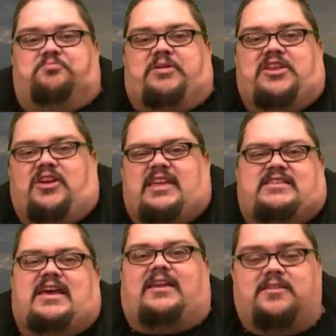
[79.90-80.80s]
Peter
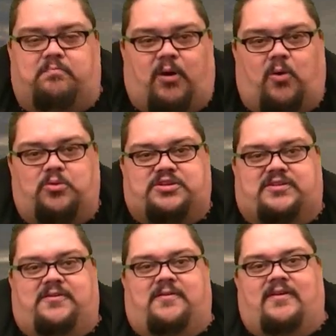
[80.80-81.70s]
gets out of the boat
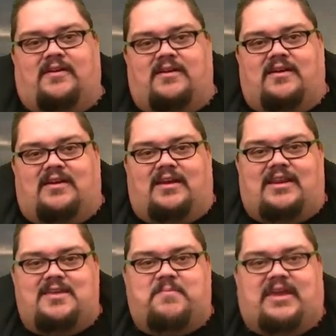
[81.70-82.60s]
and
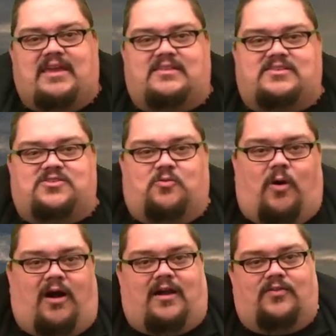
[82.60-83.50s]
he begins to
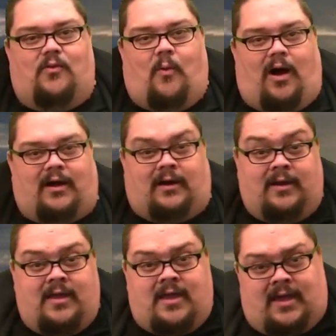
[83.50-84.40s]
walk on the water.
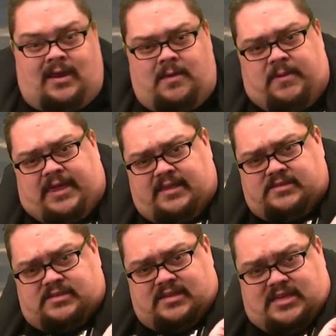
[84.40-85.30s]
And he
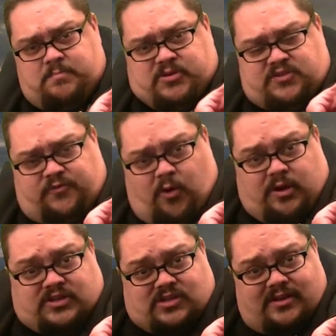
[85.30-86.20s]
begins to keep his
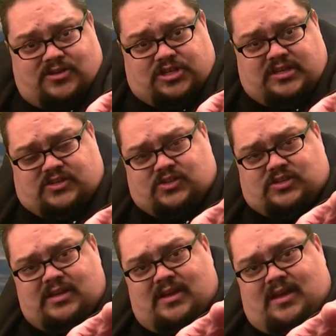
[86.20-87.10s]
focus on
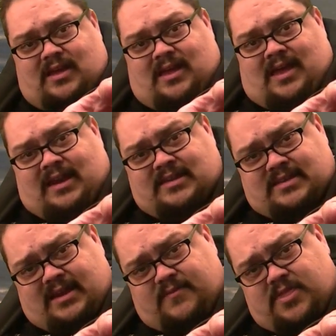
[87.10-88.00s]
Jesus. And he's
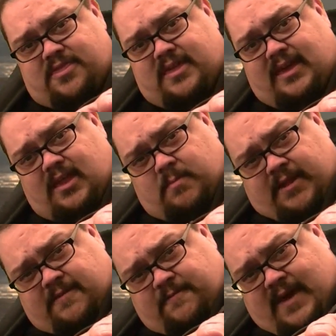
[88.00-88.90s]
not even thinking
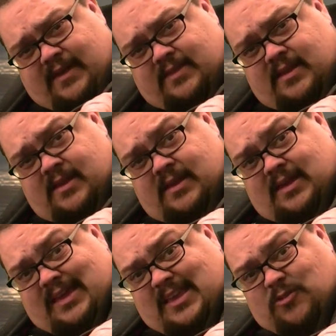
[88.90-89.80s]
about the fact that
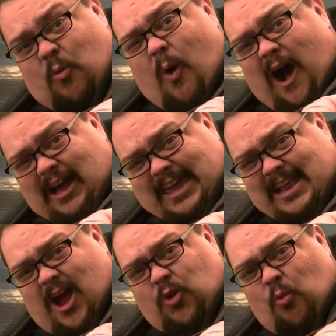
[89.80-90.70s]
he's
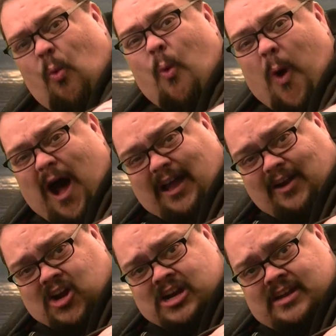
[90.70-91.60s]
walking on
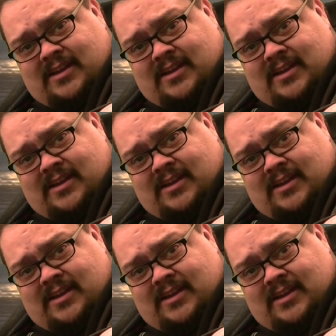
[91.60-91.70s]
water.